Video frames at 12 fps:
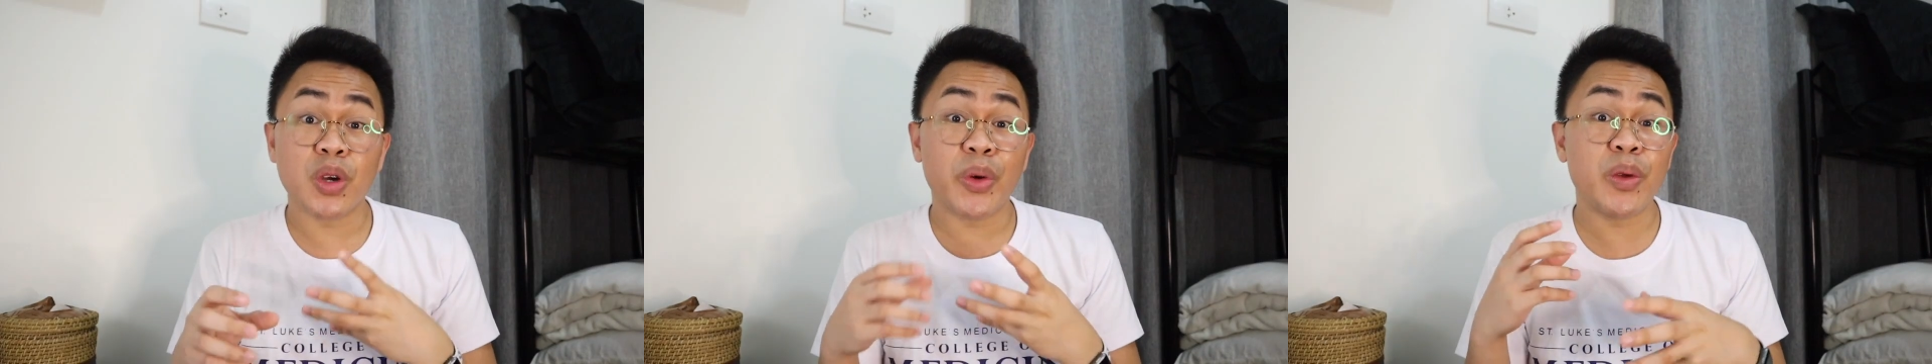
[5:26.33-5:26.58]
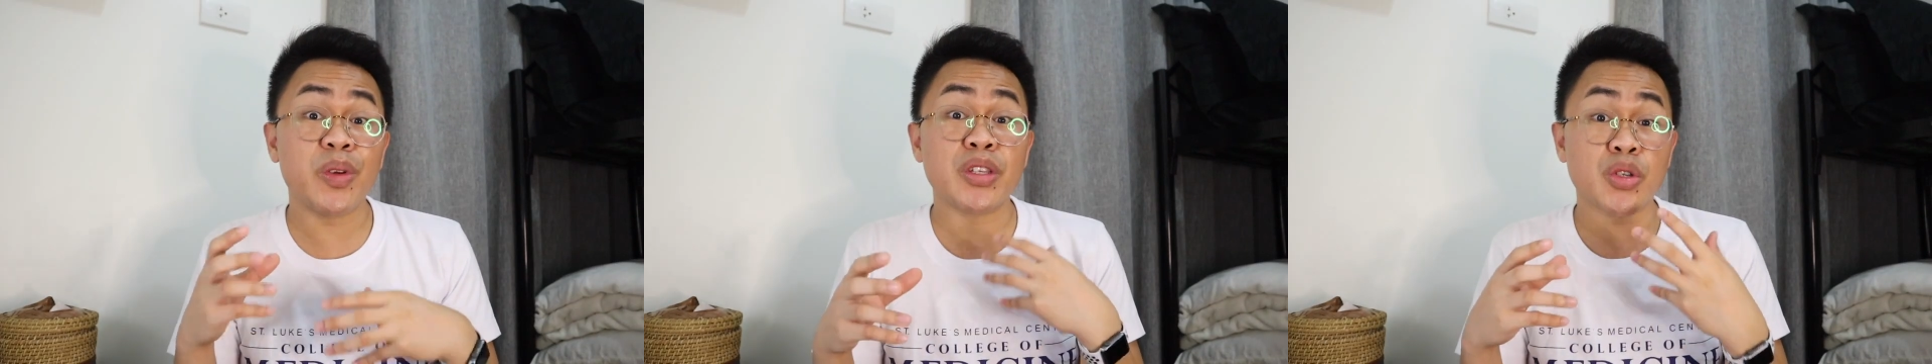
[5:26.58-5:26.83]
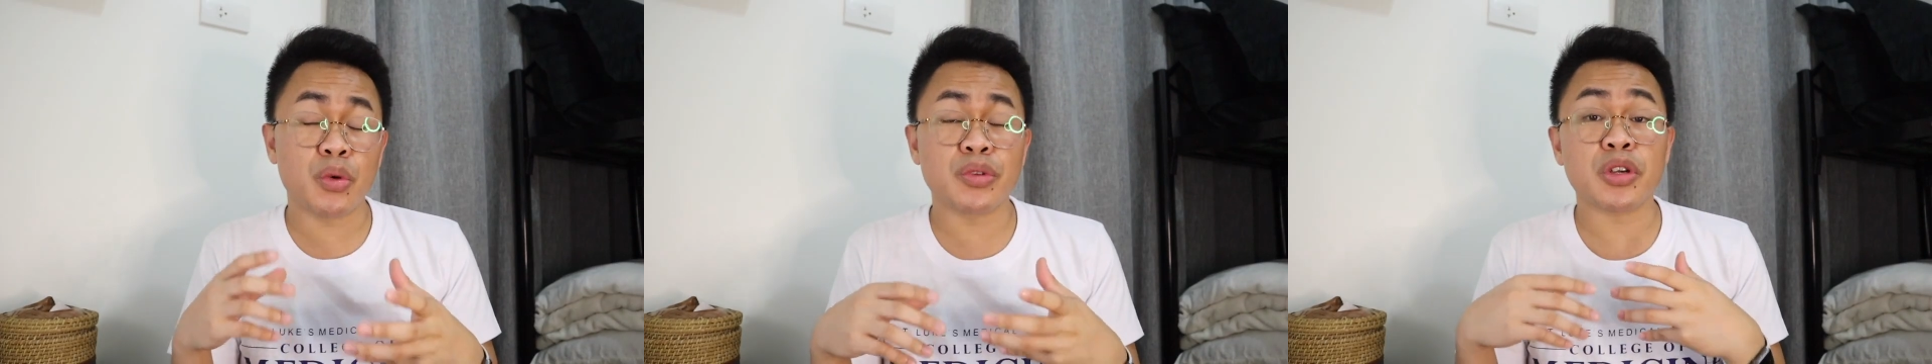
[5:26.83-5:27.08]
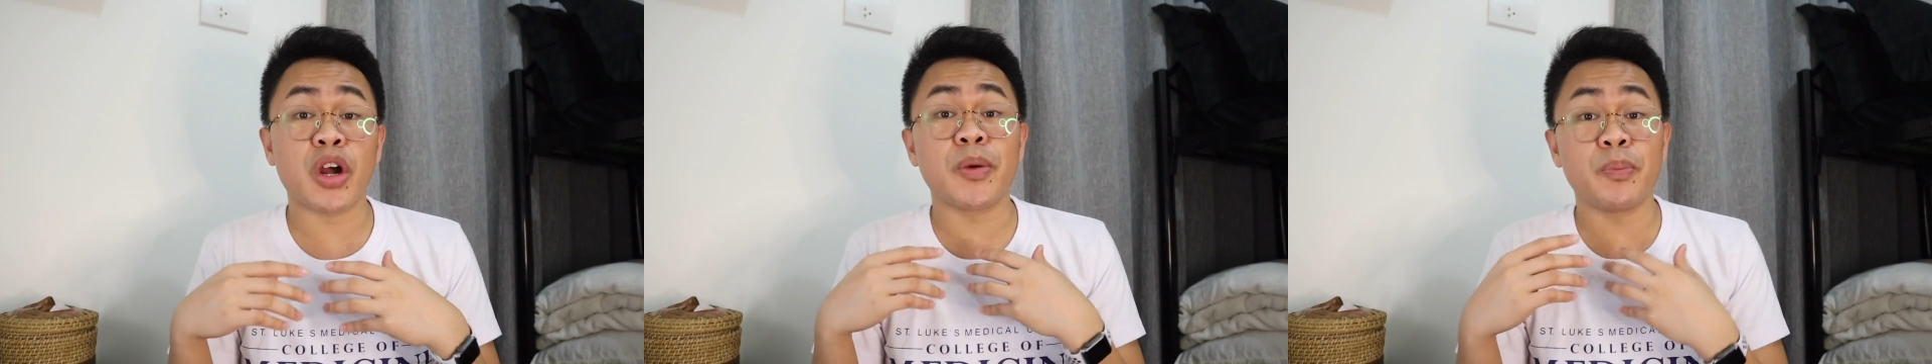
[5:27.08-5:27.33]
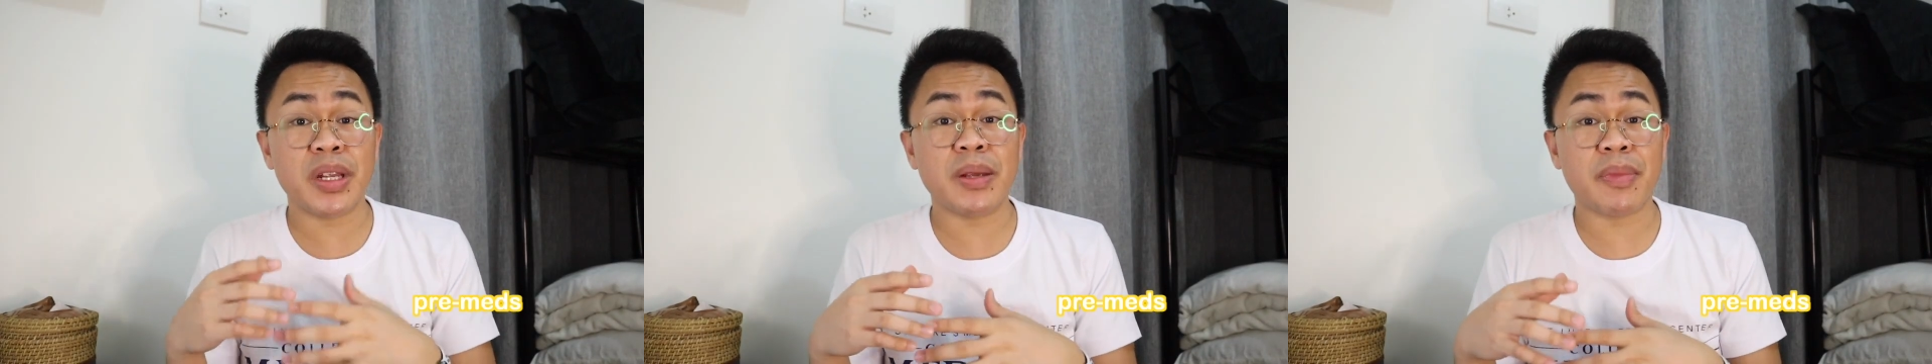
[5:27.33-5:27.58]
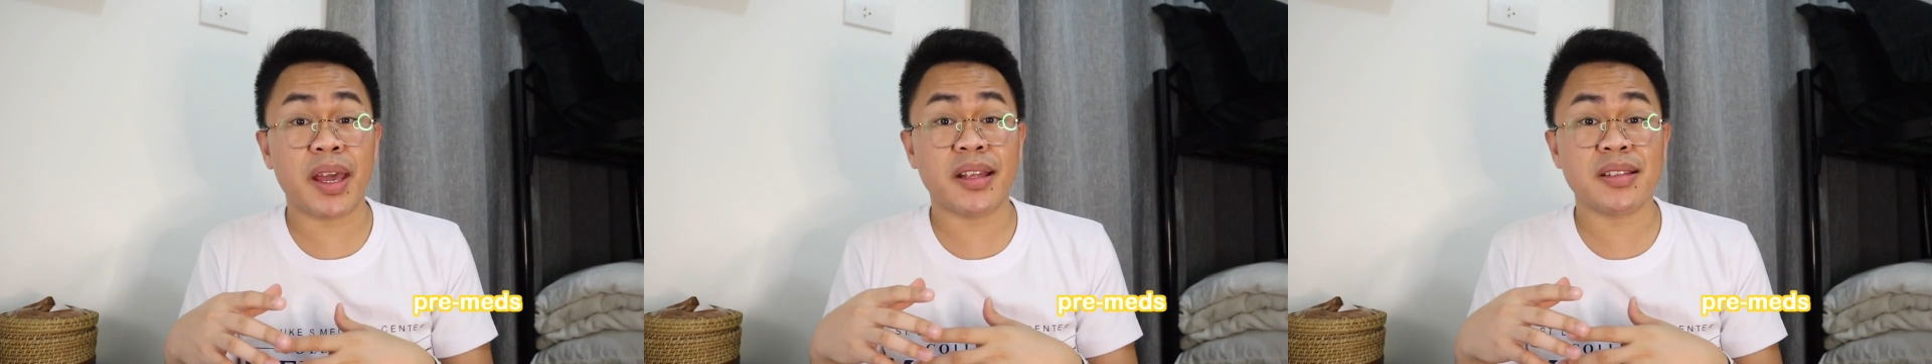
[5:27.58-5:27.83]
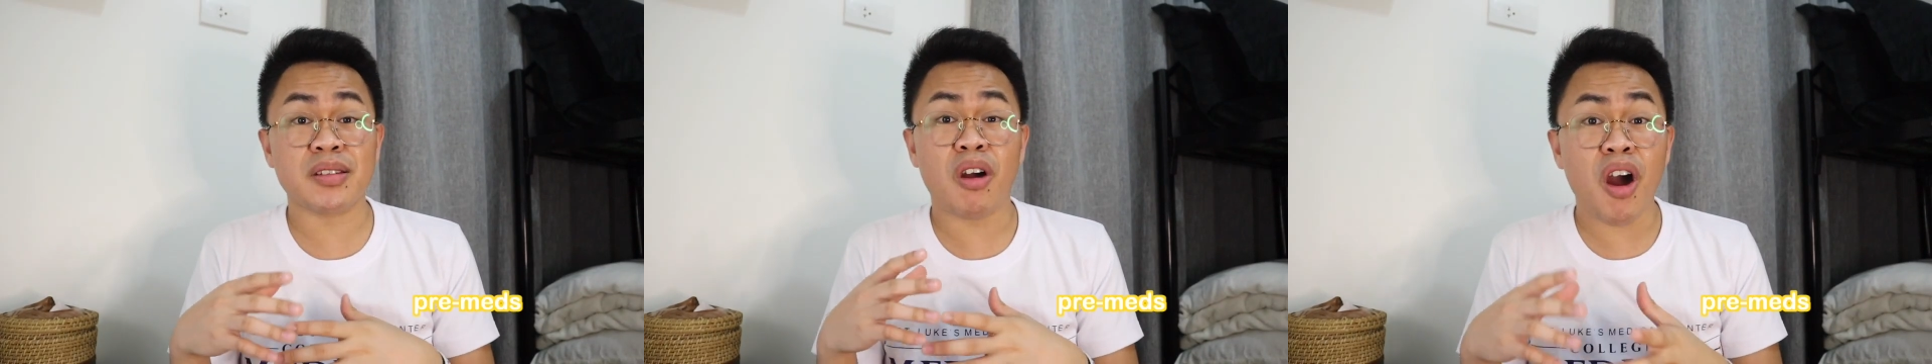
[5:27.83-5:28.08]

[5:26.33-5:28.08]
the way we chose our pre-meds